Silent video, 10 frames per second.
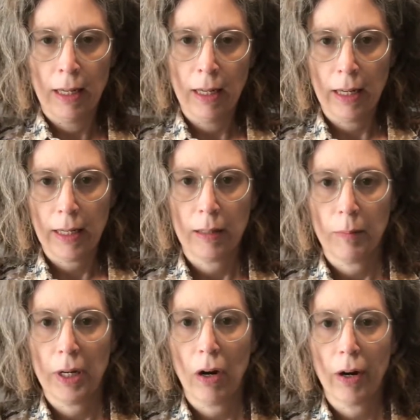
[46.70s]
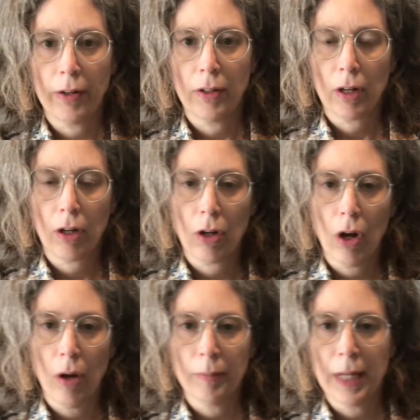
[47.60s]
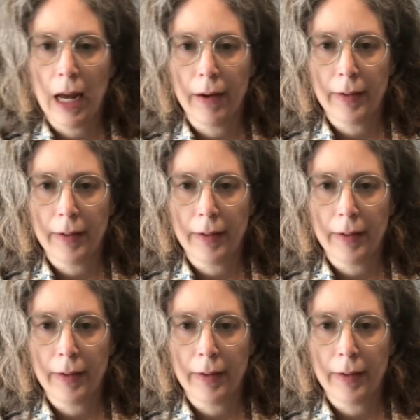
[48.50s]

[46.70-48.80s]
it can be hard to calm down.